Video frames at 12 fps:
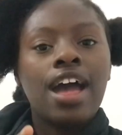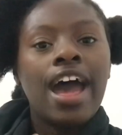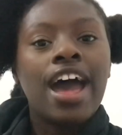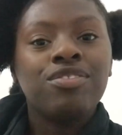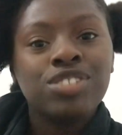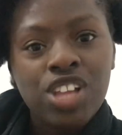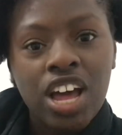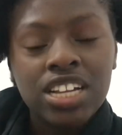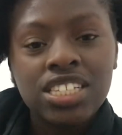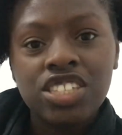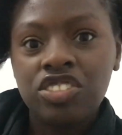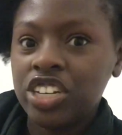I've
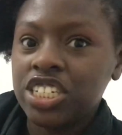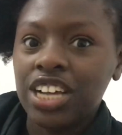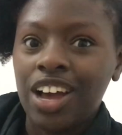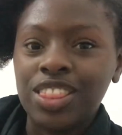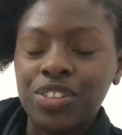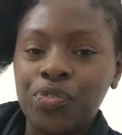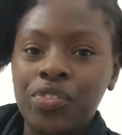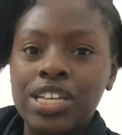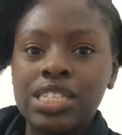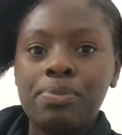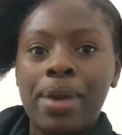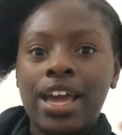started stretching out the
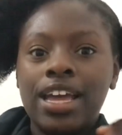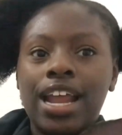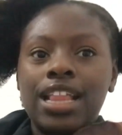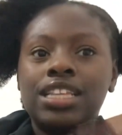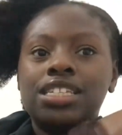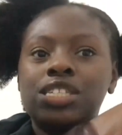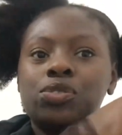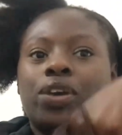first packet, and this is what